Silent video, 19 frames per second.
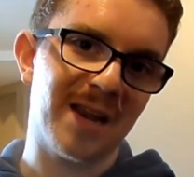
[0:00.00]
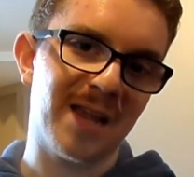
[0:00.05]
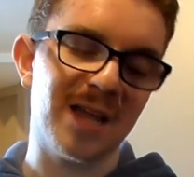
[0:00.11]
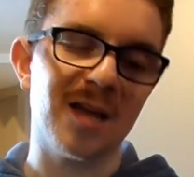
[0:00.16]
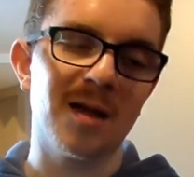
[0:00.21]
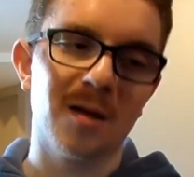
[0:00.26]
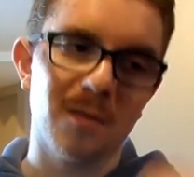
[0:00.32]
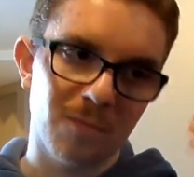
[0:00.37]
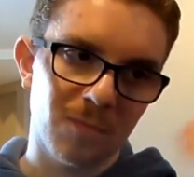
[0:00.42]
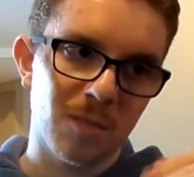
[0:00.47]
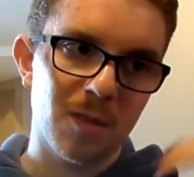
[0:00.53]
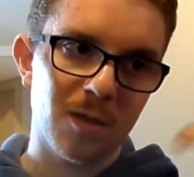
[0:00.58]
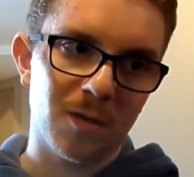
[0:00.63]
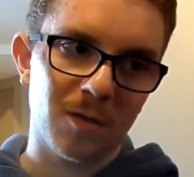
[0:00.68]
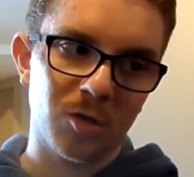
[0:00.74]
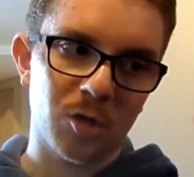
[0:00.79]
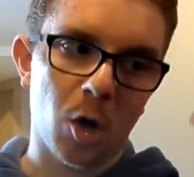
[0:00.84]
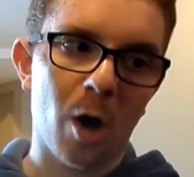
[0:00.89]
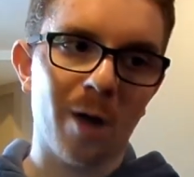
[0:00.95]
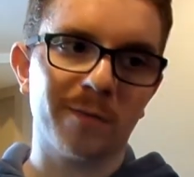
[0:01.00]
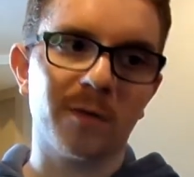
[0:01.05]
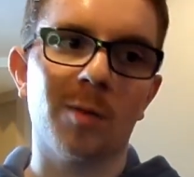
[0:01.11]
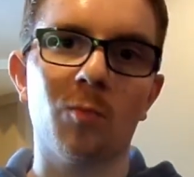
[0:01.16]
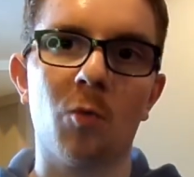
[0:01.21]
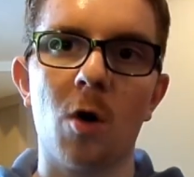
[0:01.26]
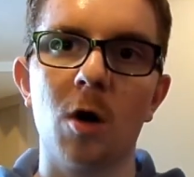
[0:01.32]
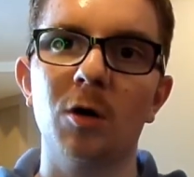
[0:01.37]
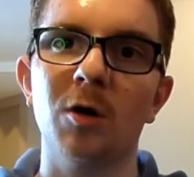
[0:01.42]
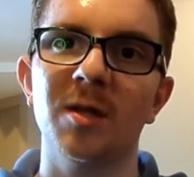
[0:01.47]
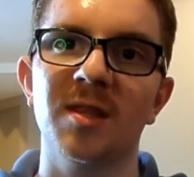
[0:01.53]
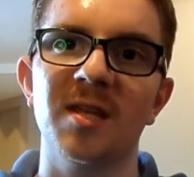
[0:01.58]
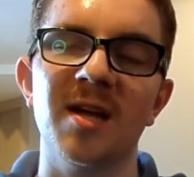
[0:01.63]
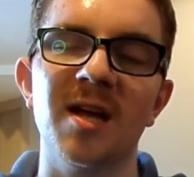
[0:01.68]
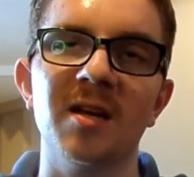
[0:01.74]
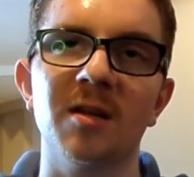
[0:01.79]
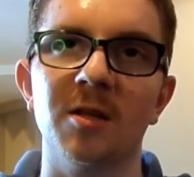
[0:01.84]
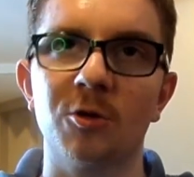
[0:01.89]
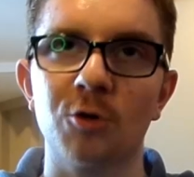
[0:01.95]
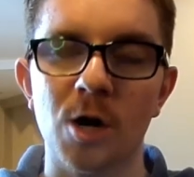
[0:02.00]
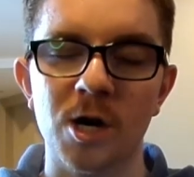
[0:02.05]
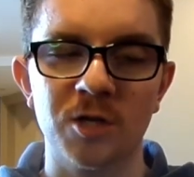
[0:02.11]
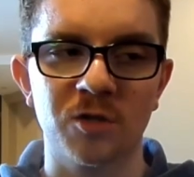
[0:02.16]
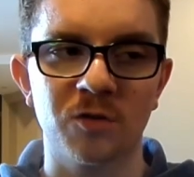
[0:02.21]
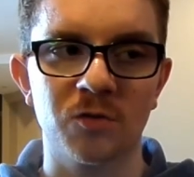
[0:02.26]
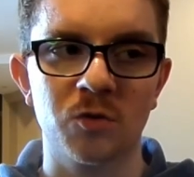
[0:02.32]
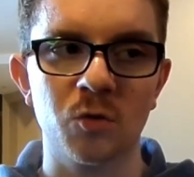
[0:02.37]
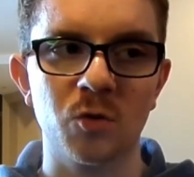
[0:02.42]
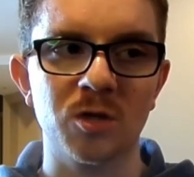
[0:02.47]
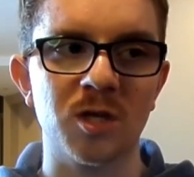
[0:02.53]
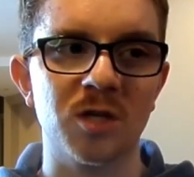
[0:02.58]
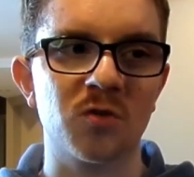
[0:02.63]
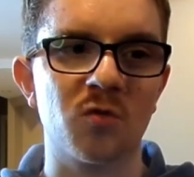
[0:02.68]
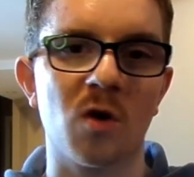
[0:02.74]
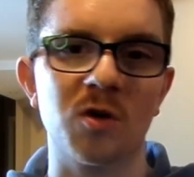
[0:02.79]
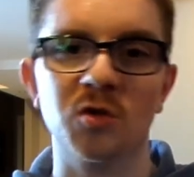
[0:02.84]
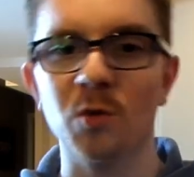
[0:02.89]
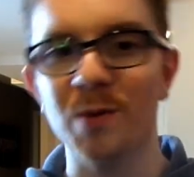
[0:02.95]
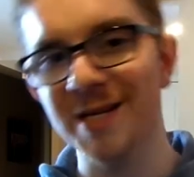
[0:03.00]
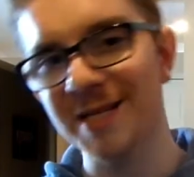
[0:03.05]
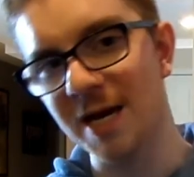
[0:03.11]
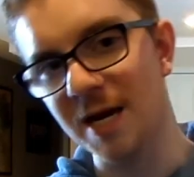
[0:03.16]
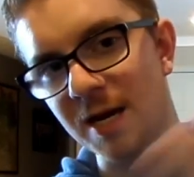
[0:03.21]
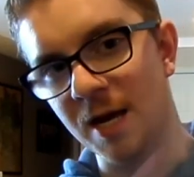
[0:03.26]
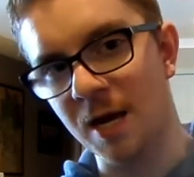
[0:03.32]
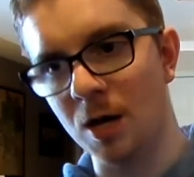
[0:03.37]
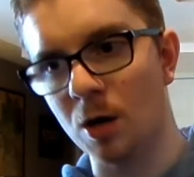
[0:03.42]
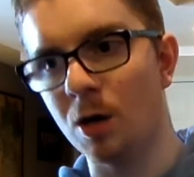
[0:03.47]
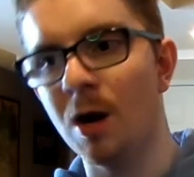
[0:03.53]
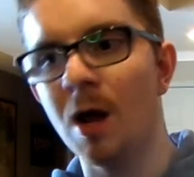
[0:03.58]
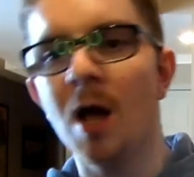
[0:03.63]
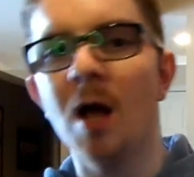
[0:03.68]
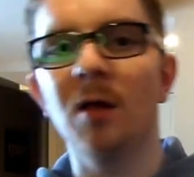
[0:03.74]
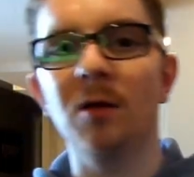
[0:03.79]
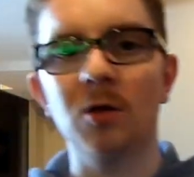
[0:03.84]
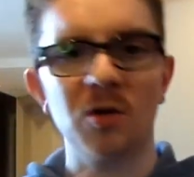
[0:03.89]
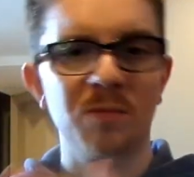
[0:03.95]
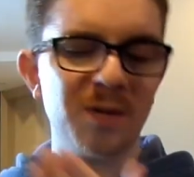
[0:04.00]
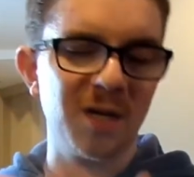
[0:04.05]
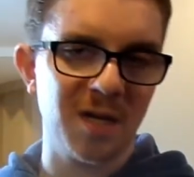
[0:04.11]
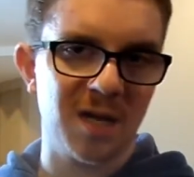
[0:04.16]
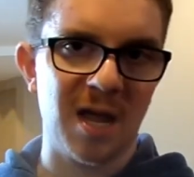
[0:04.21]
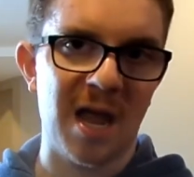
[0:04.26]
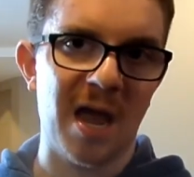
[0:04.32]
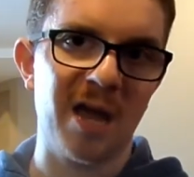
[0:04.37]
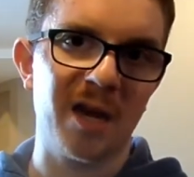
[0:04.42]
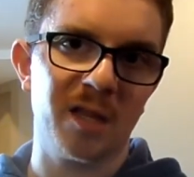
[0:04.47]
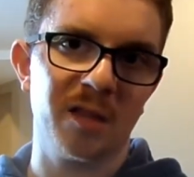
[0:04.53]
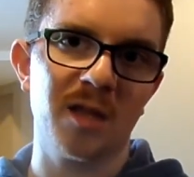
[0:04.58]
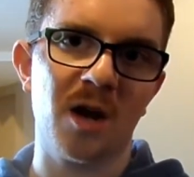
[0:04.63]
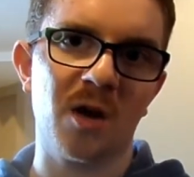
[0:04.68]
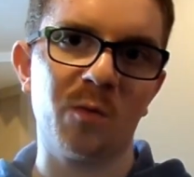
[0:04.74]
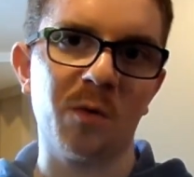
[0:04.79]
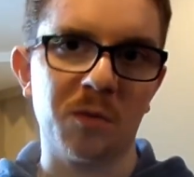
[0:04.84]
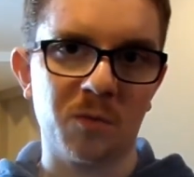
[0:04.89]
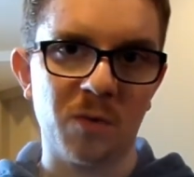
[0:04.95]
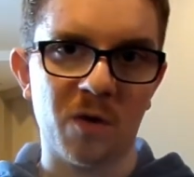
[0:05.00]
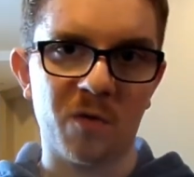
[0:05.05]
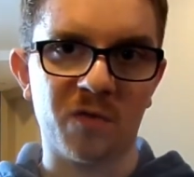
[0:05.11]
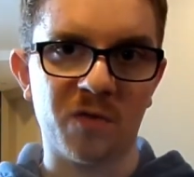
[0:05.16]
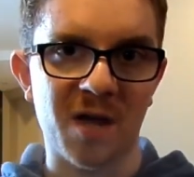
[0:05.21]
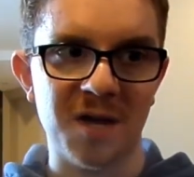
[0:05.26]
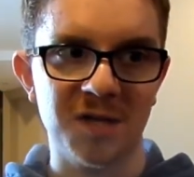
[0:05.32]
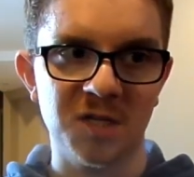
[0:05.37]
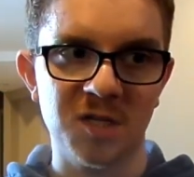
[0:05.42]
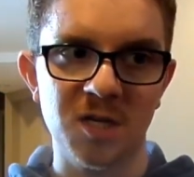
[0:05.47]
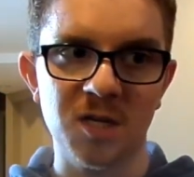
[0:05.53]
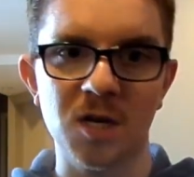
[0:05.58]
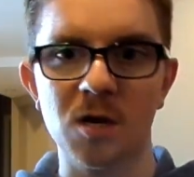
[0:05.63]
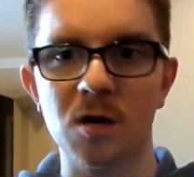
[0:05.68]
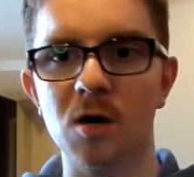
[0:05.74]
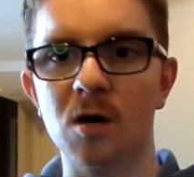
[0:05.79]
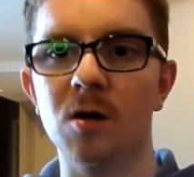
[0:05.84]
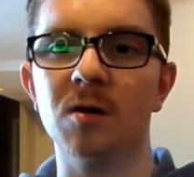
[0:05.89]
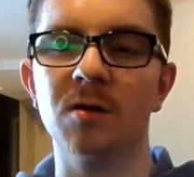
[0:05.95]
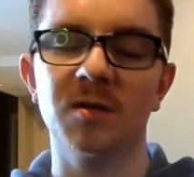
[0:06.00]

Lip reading: He coughed up water at the end of the credits of Suicide Squad. So he's in here, a little bit of canon there with Rick Flag Sr.